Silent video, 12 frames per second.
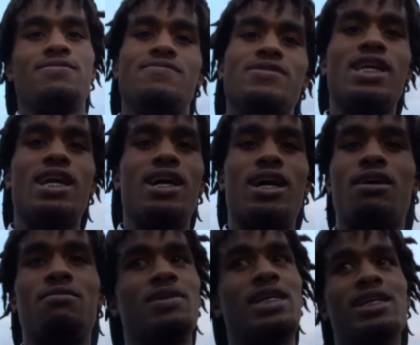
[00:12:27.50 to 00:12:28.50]
nah,
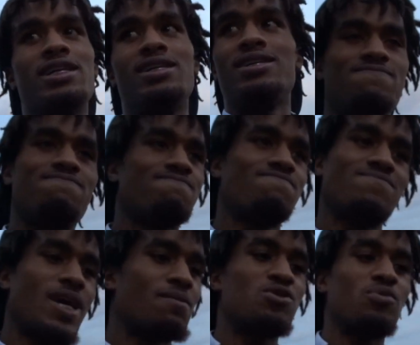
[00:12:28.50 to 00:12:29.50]
man,
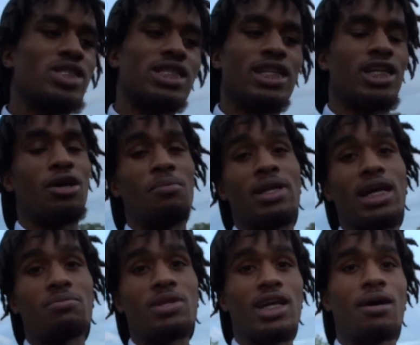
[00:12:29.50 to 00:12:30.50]
I'm switching it up, man. I
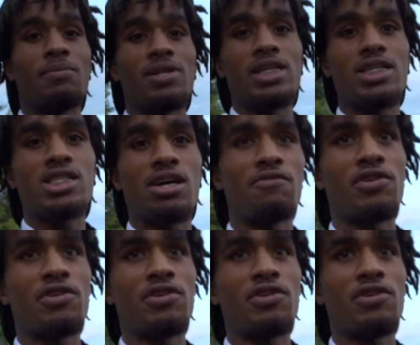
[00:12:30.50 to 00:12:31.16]
think I'm gonna leave the Chevy